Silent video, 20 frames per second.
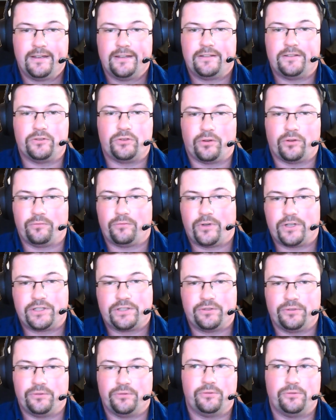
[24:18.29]
You don't want
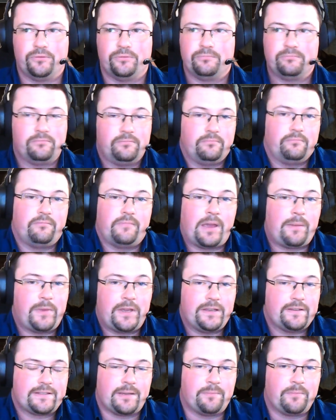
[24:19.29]
to,
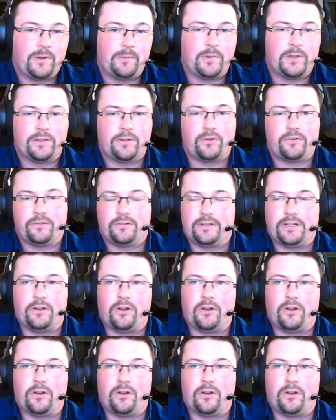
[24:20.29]
maybe some people don't,